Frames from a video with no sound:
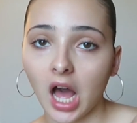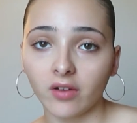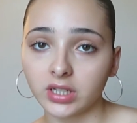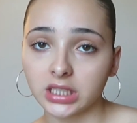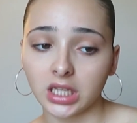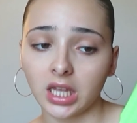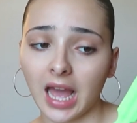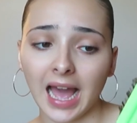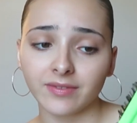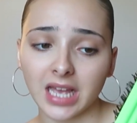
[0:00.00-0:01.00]

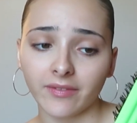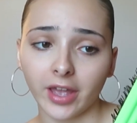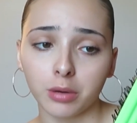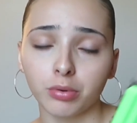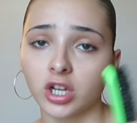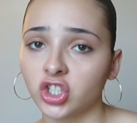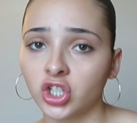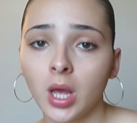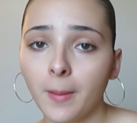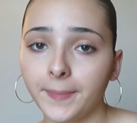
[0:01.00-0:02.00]
Obviously I have to have a hairbrush